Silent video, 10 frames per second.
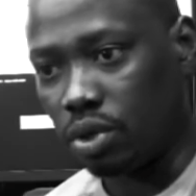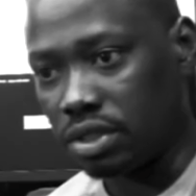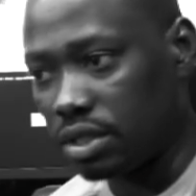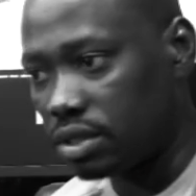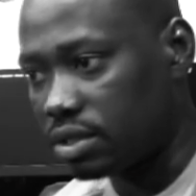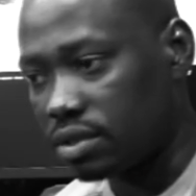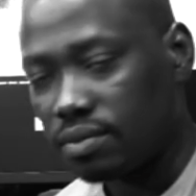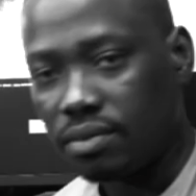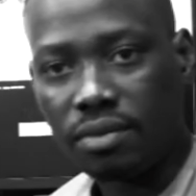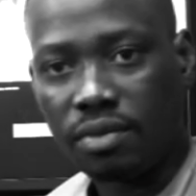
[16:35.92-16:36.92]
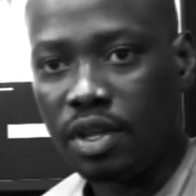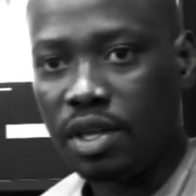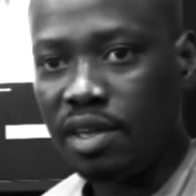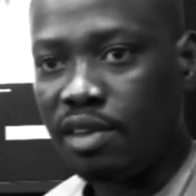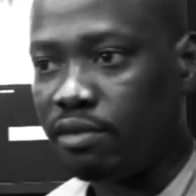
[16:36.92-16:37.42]
was this
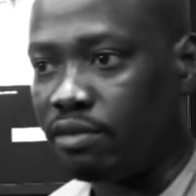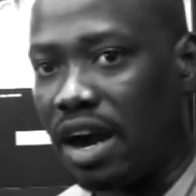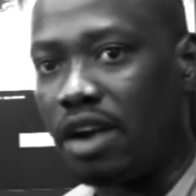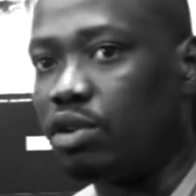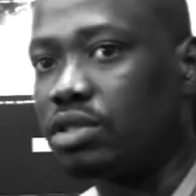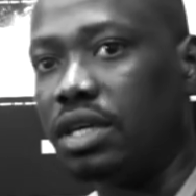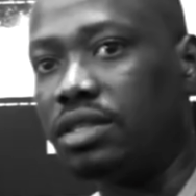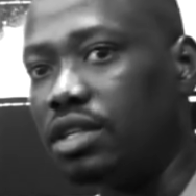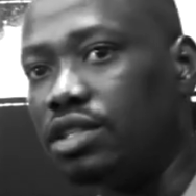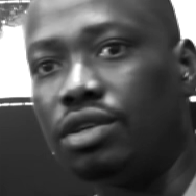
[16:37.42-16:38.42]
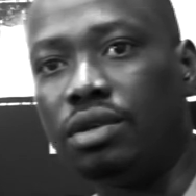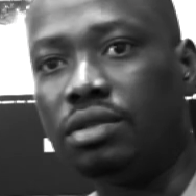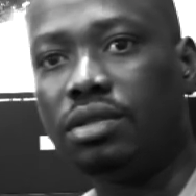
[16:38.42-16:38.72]
viral sensation.